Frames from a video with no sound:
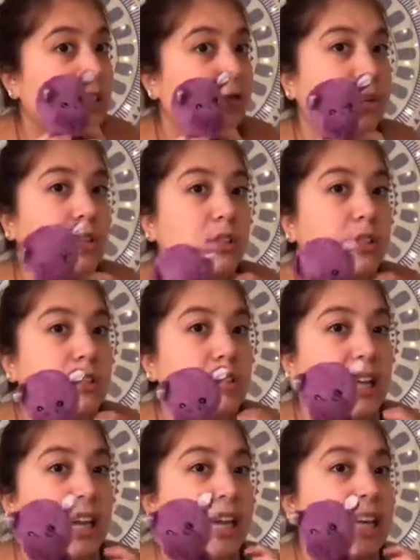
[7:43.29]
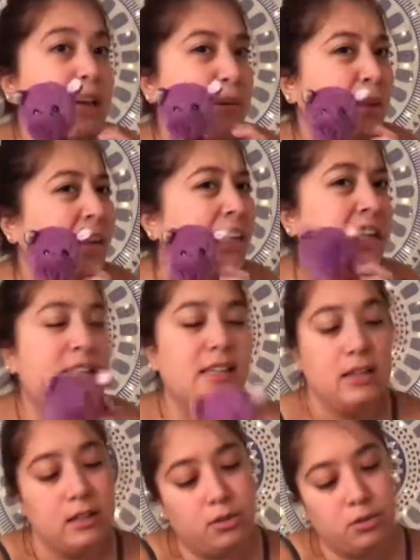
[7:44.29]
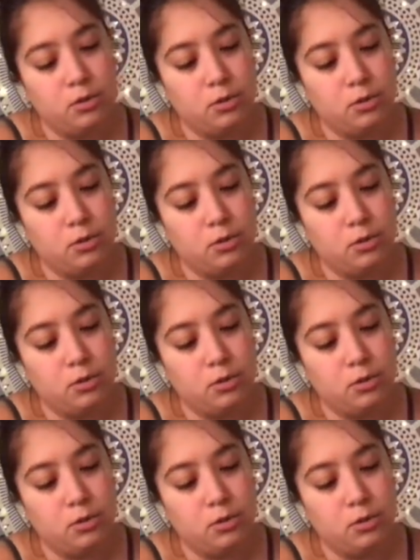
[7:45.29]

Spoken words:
toy that came with him.